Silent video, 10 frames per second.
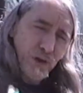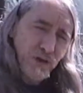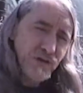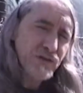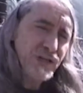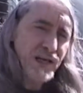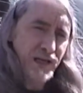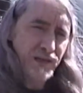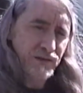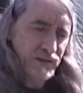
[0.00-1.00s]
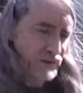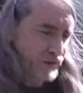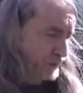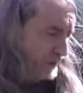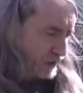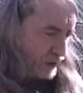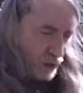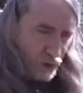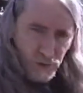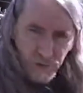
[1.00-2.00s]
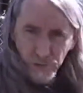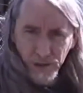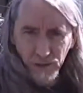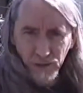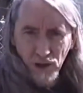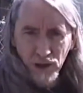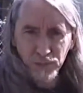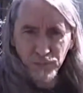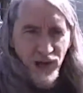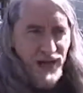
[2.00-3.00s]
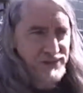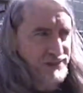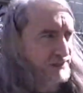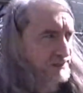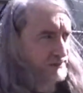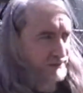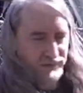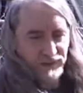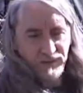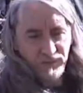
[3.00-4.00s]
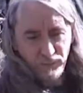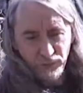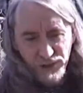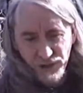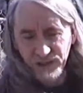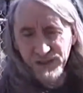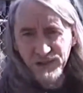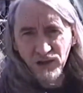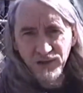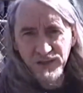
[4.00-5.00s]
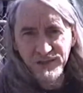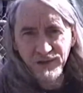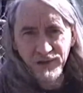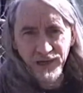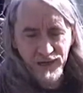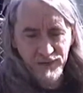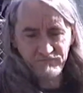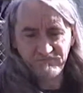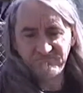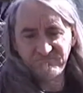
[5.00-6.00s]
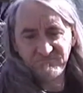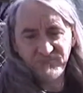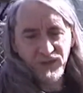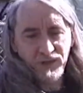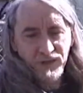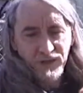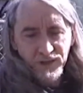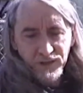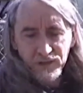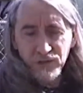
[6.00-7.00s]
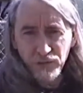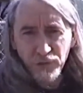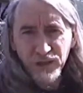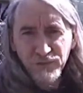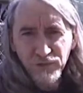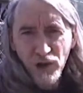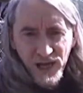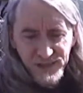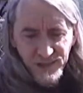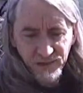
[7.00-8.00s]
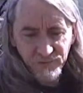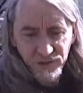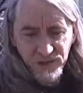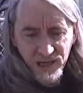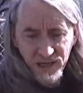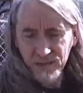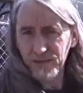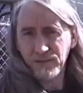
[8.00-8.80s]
when you're done doing the whole drill, all the process, brushing the sulcus area, doing the flossing of your teeth,